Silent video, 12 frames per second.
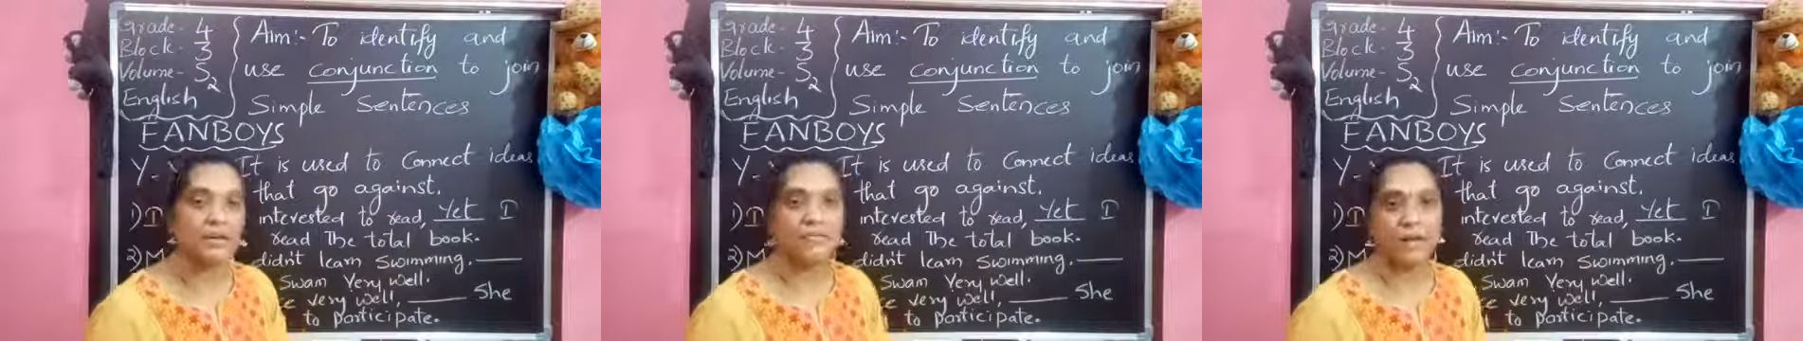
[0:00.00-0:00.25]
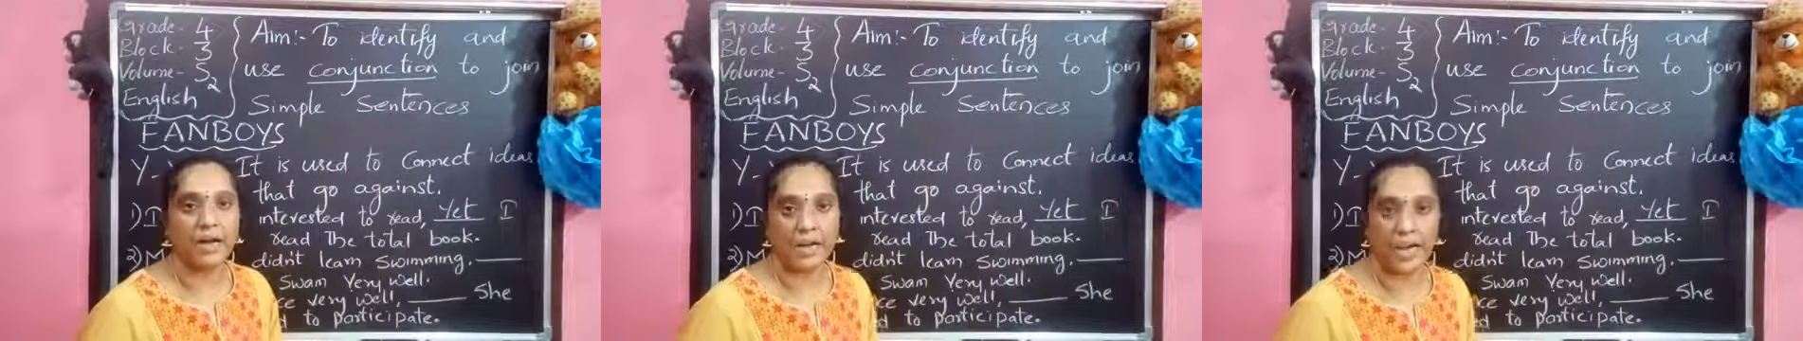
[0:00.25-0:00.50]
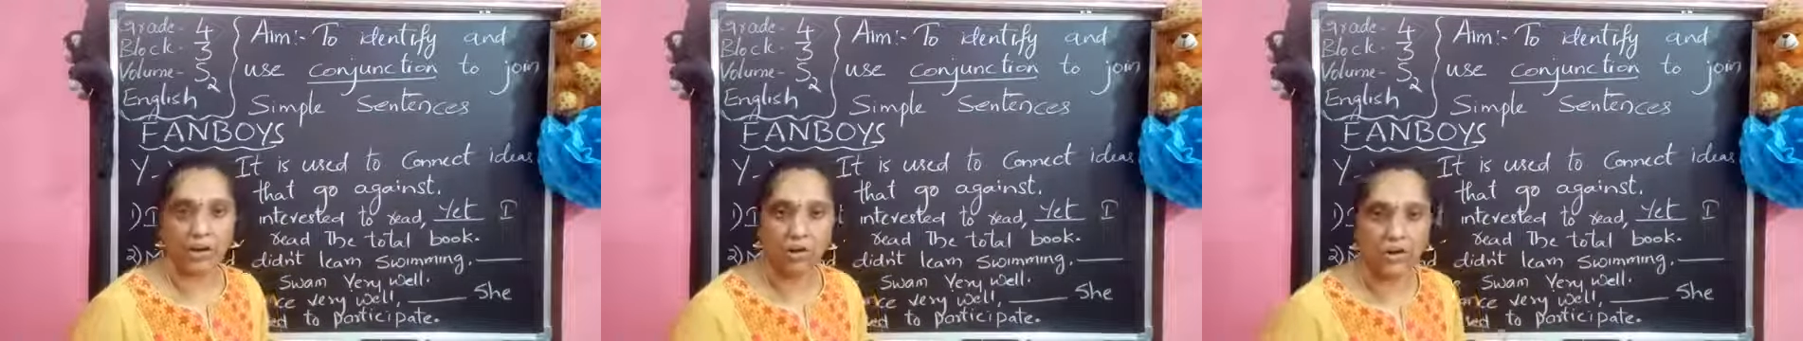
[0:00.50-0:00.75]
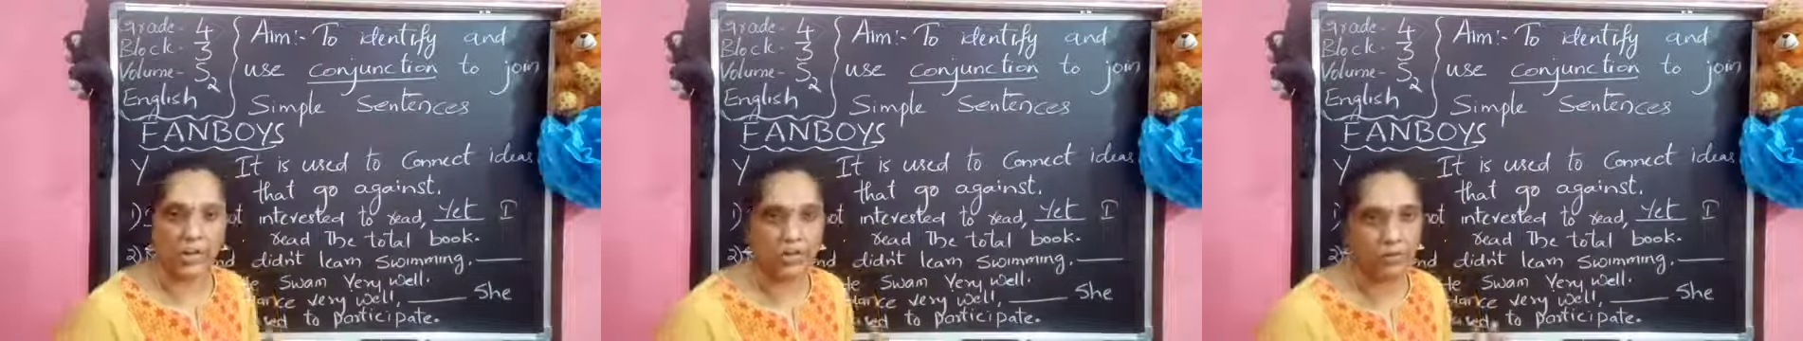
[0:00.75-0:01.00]
But
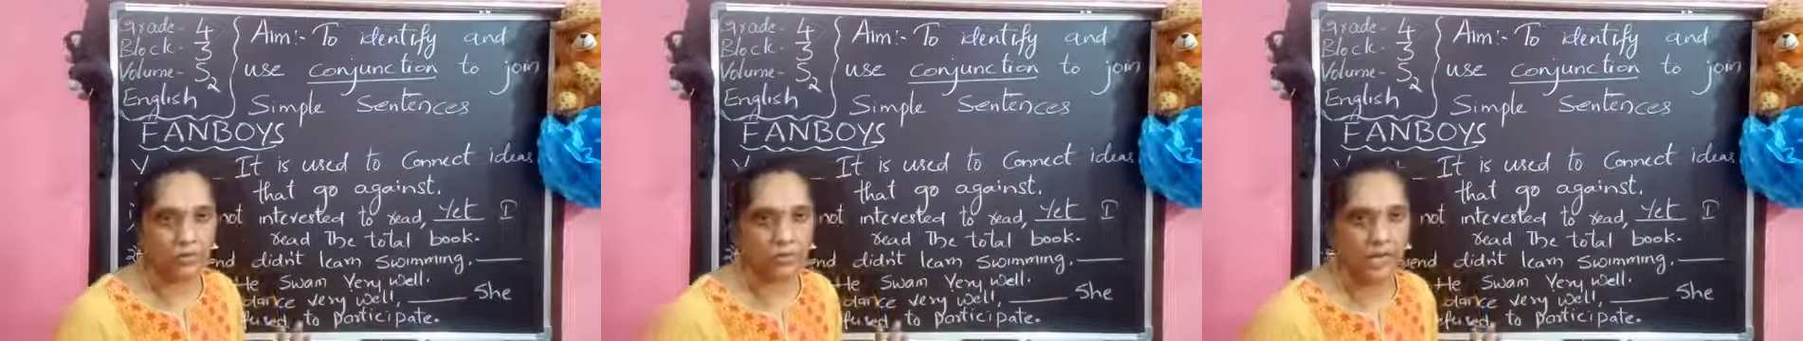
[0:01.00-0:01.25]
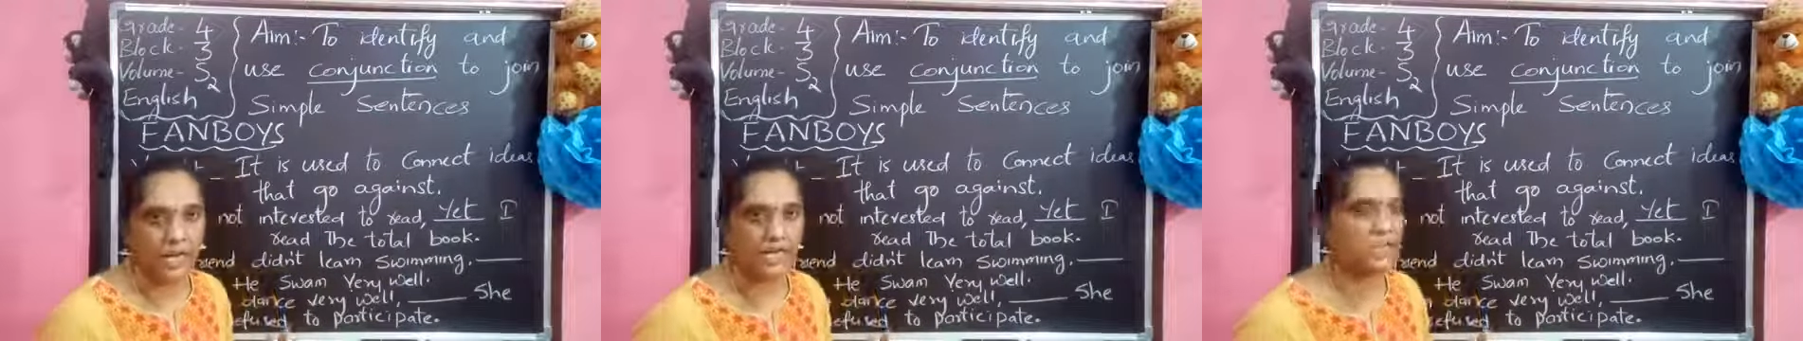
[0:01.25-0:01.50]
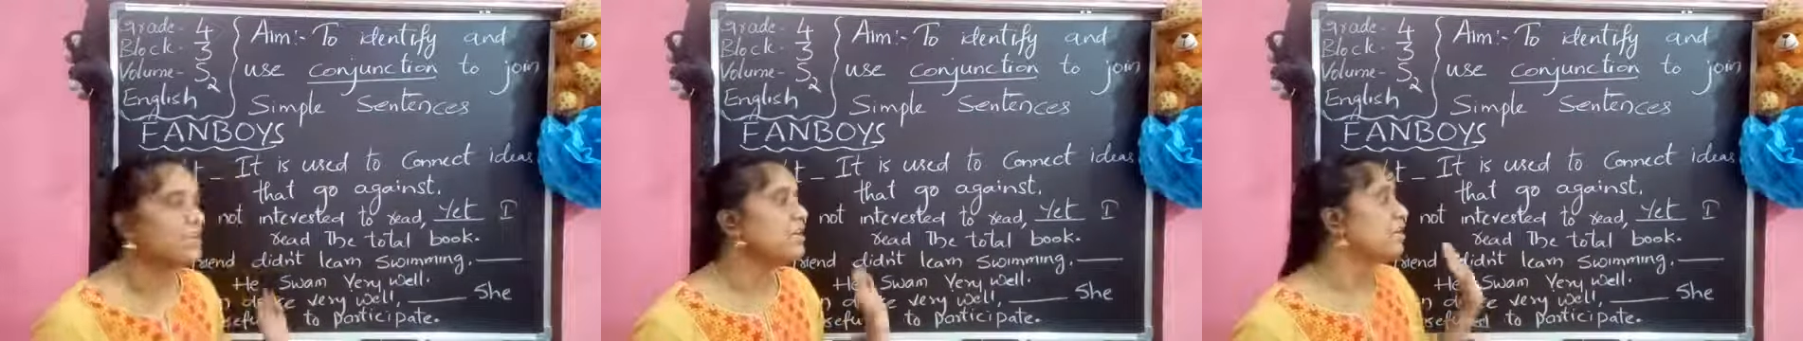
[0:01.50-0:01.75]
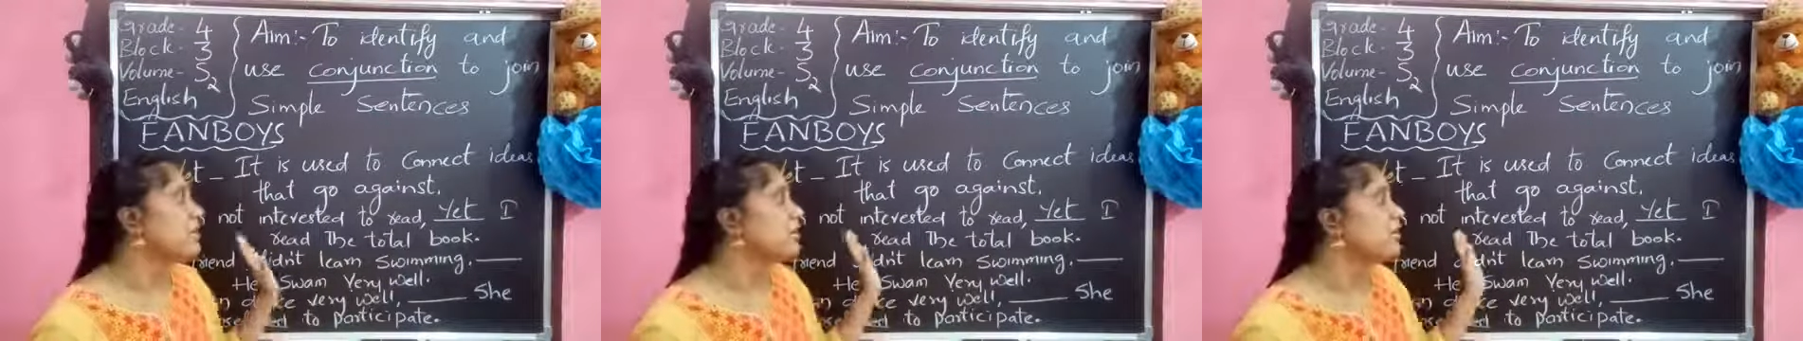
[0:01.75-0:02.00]
according to that
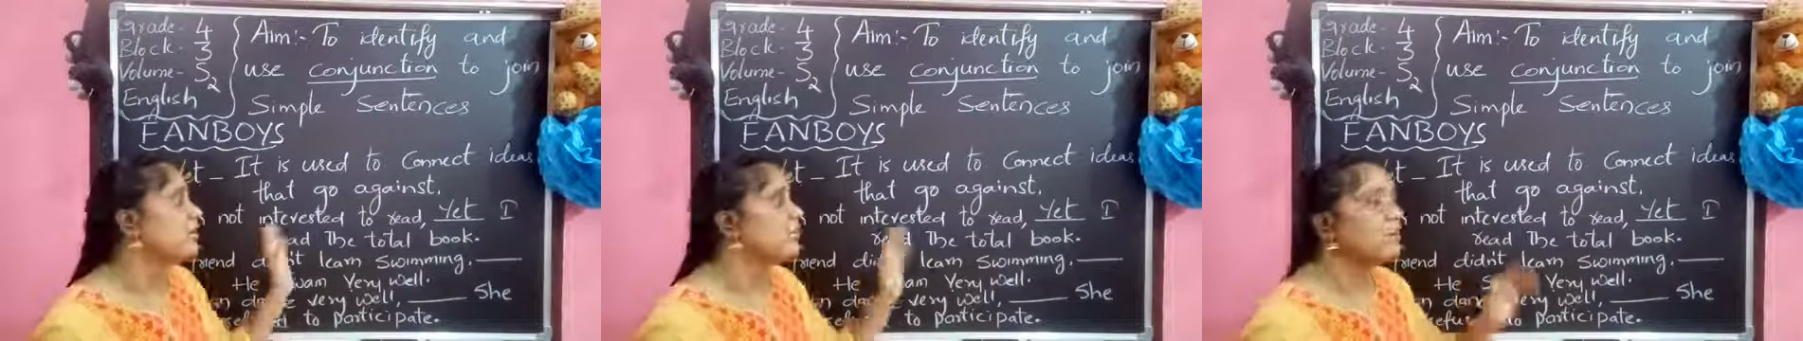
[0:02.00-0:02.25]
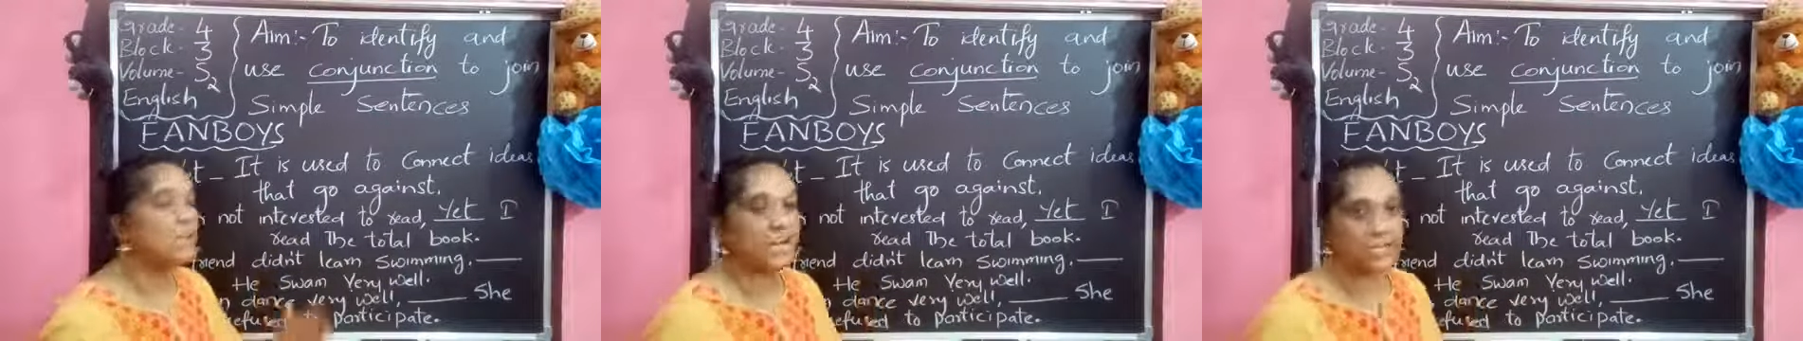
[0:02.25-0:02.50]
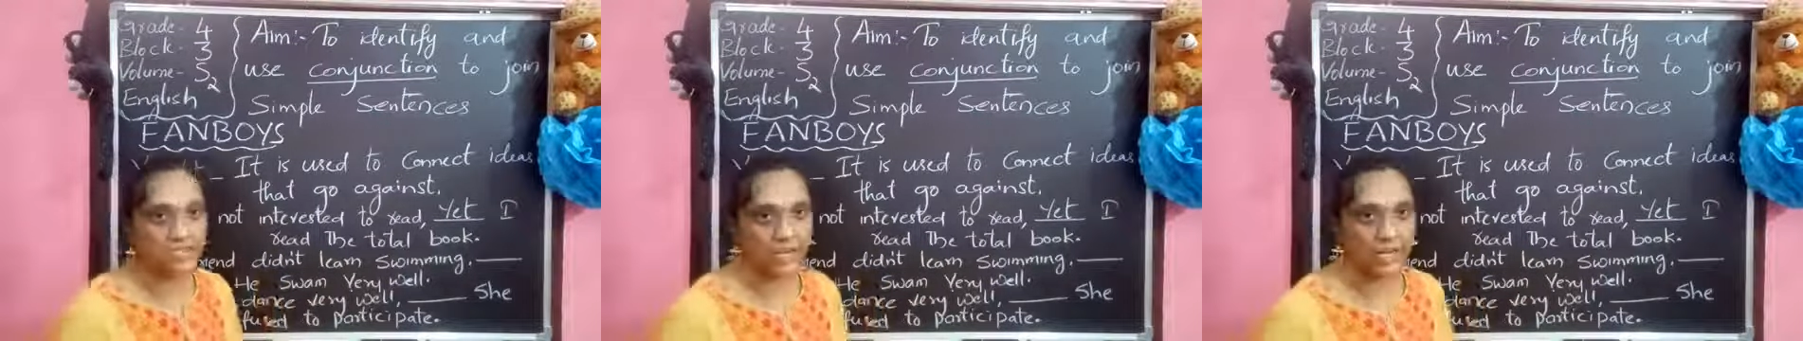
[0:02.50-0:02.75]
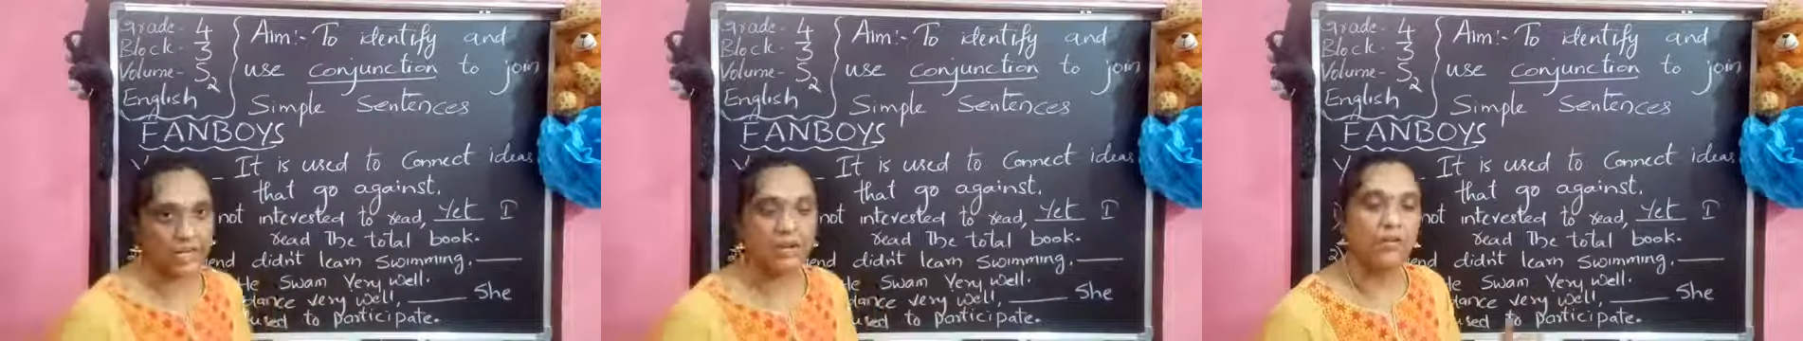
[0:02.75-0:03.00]

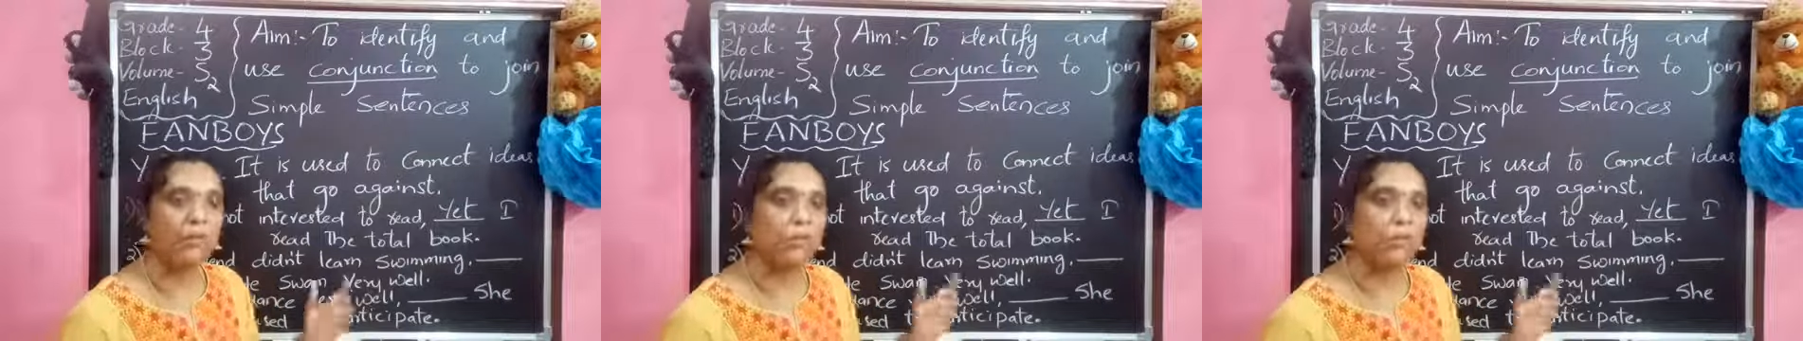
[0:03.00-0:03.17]
relation,